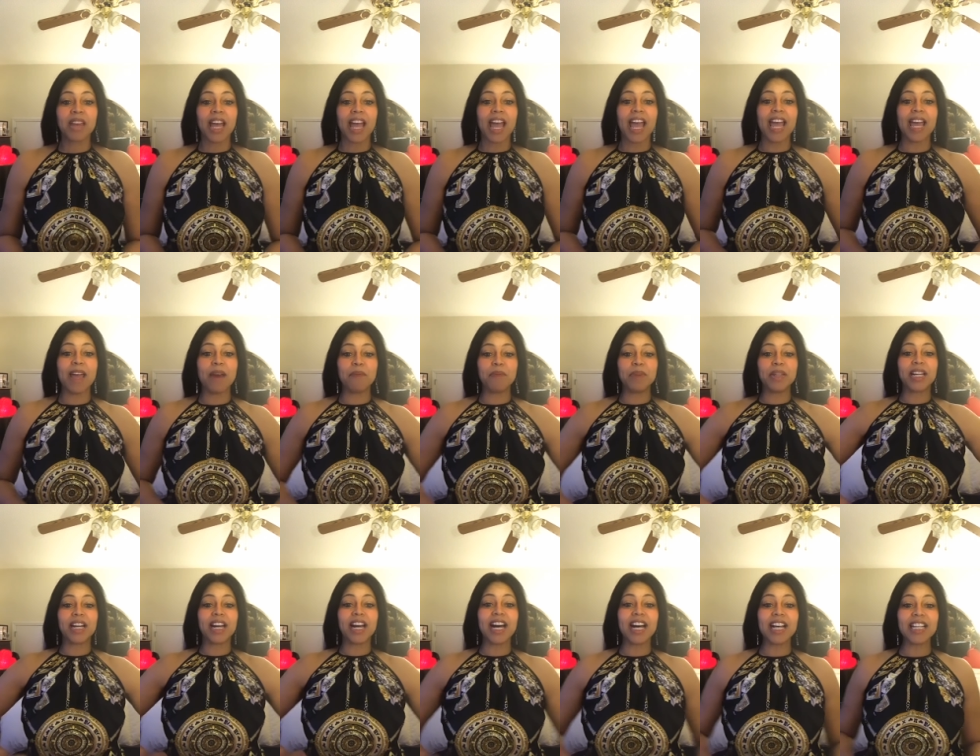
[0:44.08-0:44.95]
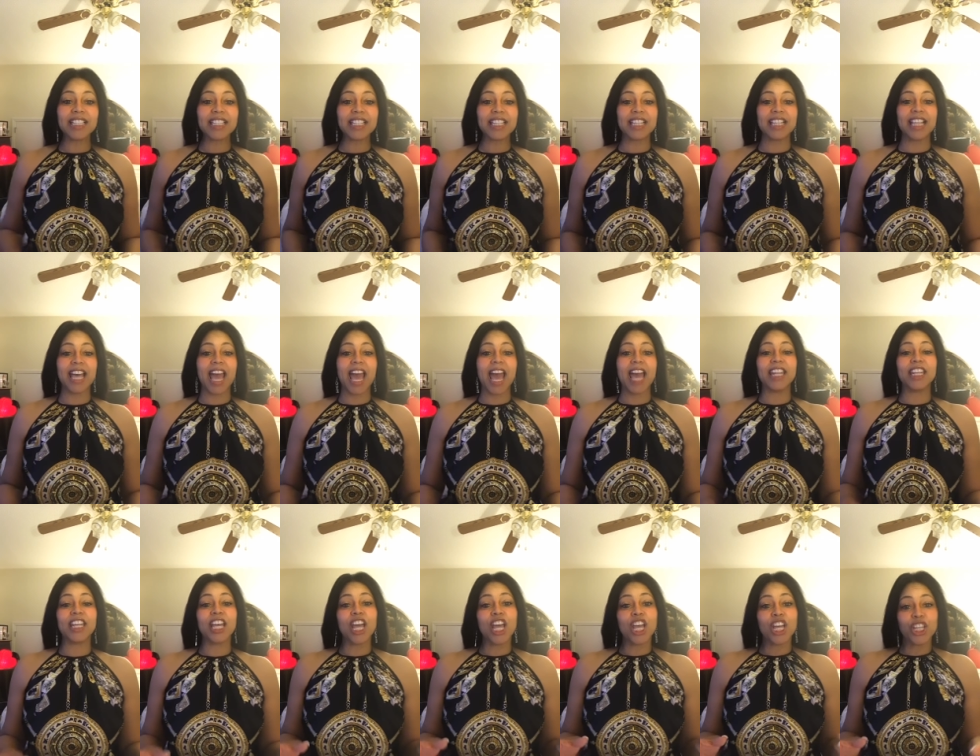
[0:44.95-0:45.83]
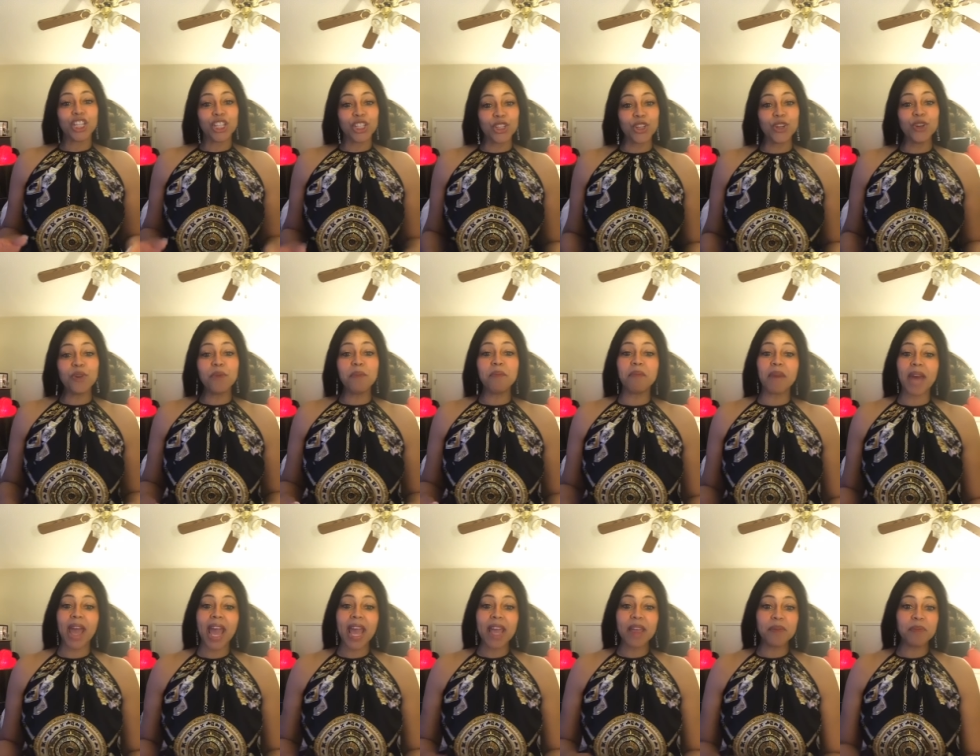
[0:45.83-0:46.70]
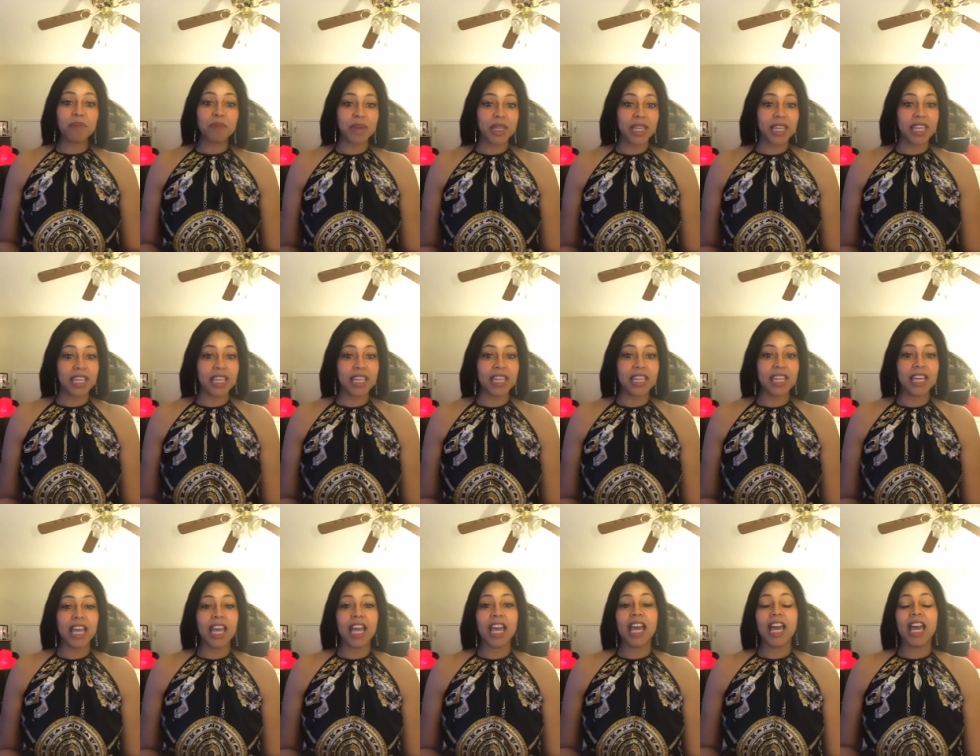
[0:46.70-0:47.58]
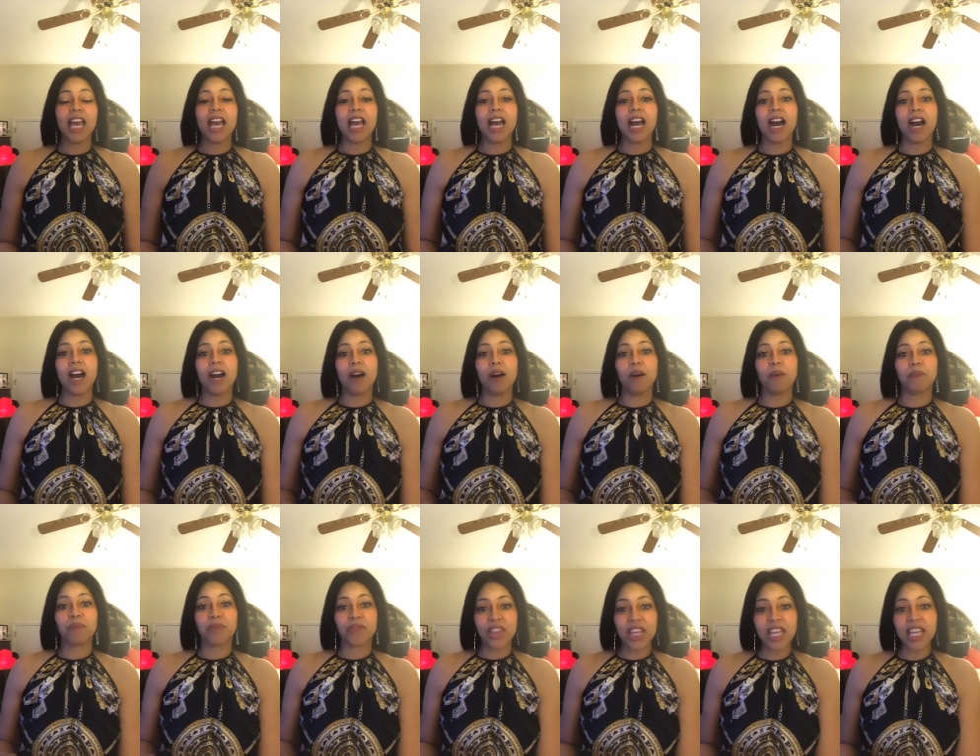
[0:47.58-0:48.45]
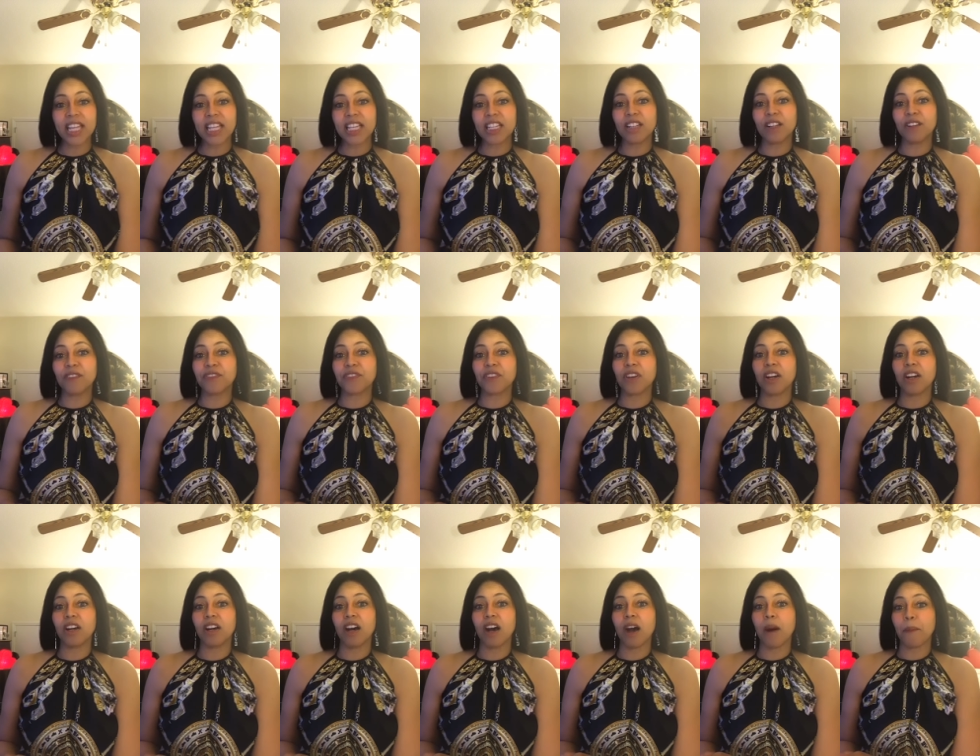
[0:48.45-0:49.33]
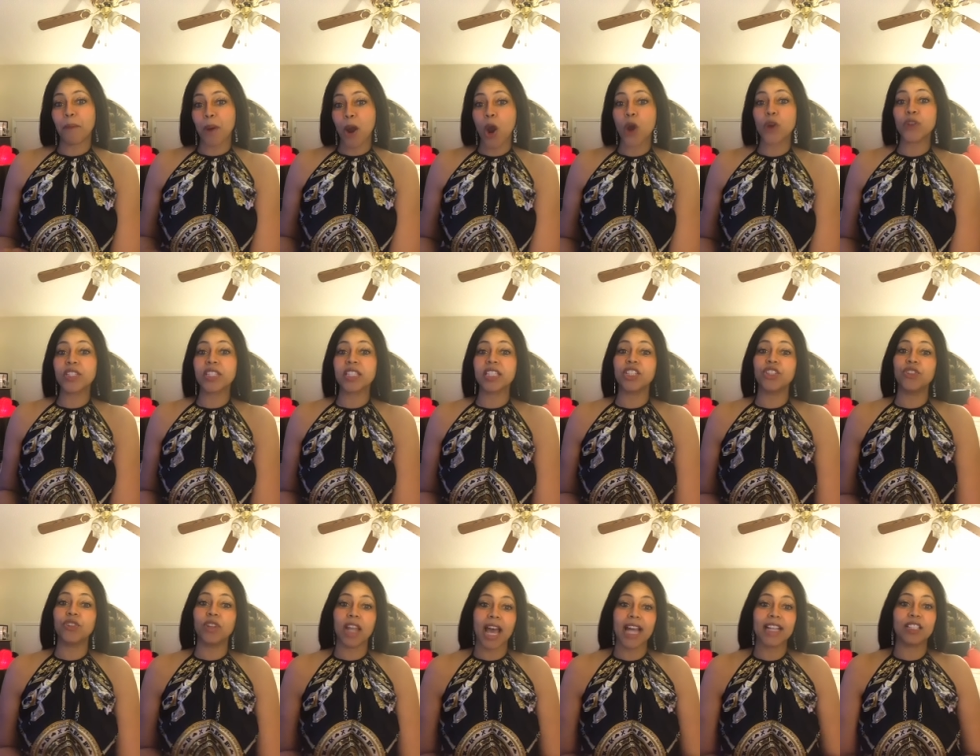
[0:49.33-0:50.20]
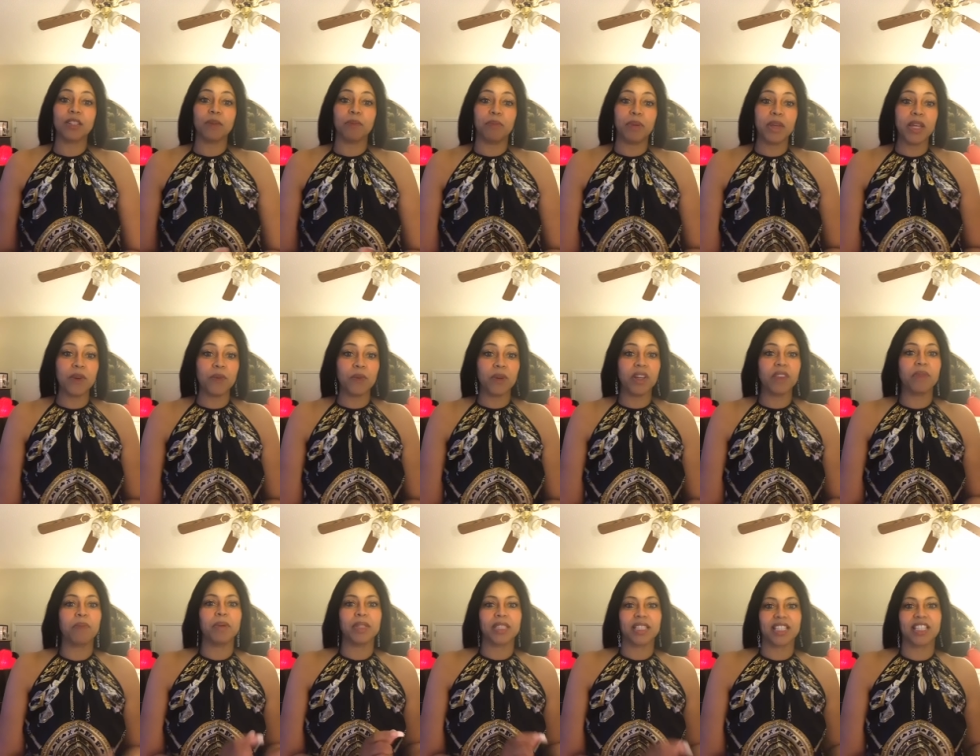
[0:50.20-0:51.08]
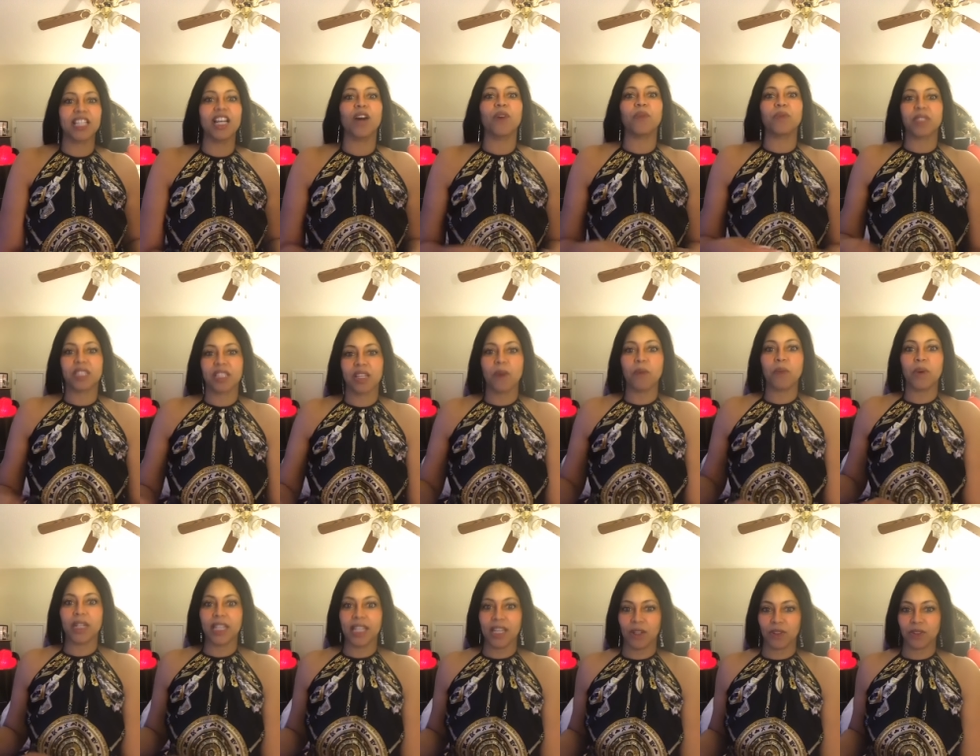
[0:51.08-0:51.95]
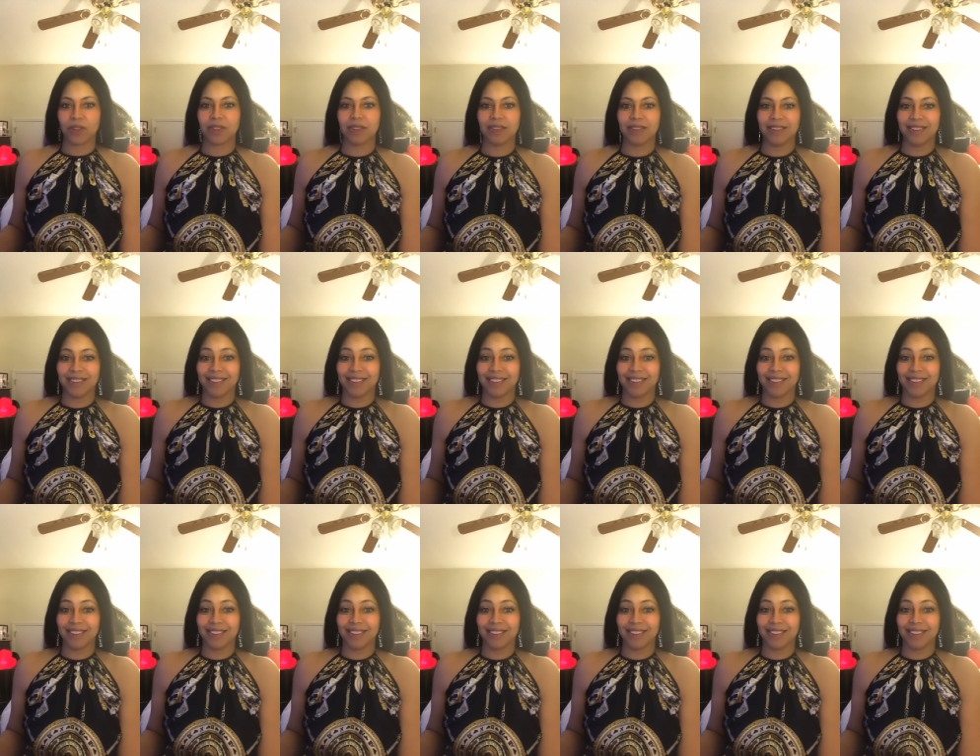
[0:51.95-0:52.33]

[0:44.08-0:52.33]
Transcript: And because of that, you may be uh, thinking of a person you like to be with but stuck with someone else.